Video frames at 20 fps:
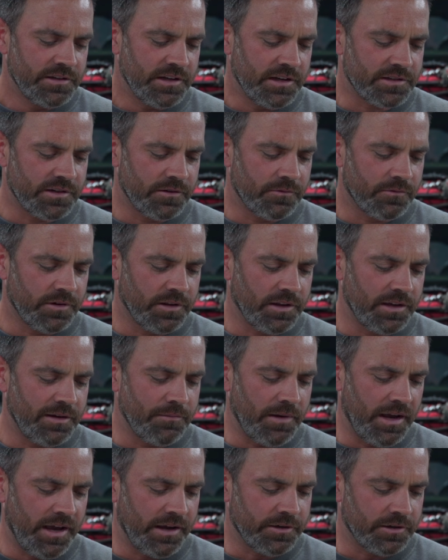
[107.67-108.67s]
Doesn't really
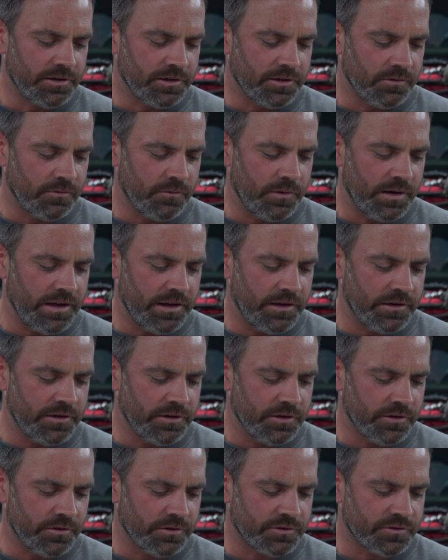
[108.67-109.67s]
matter
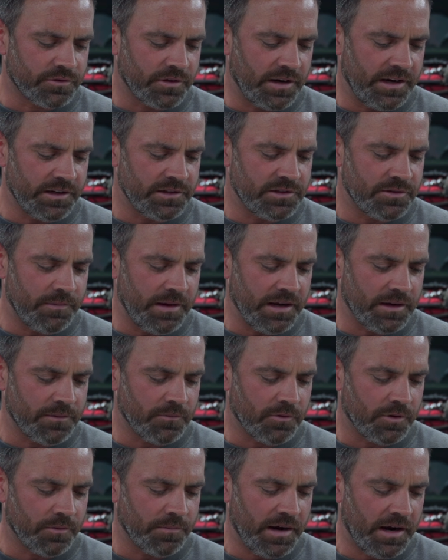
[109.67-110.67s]
when you're trying to make
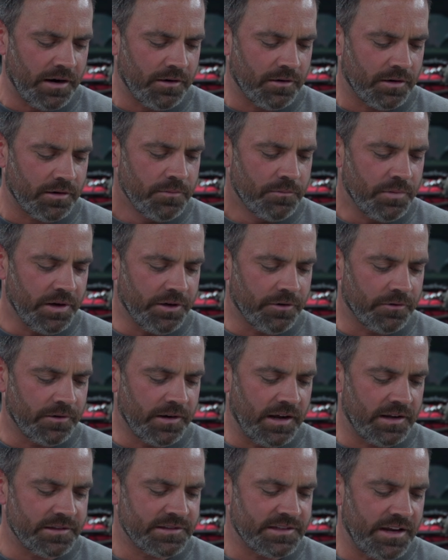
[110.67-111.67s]
more power, but you're
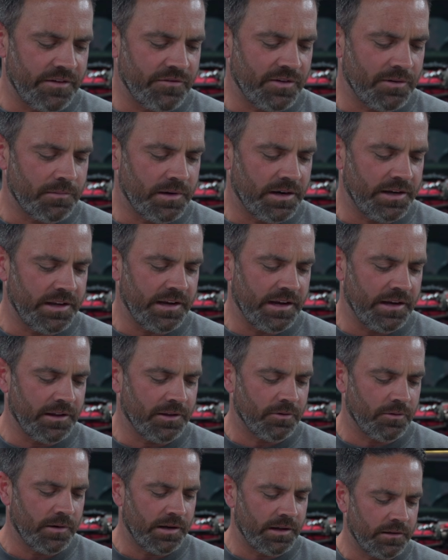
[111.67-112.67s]
not saving money,
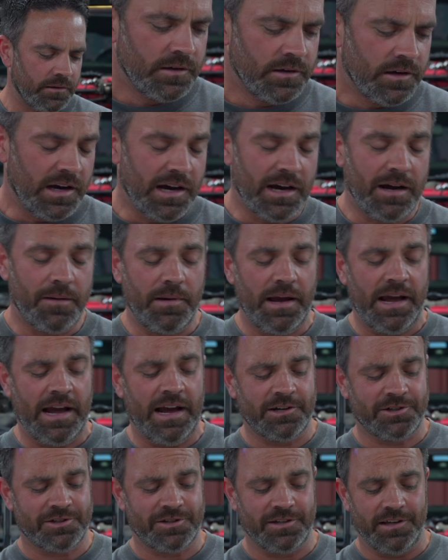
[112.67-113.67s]
LOL.
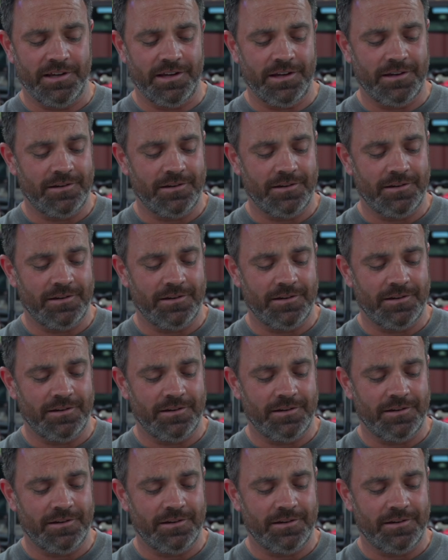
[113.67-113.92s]
Actually,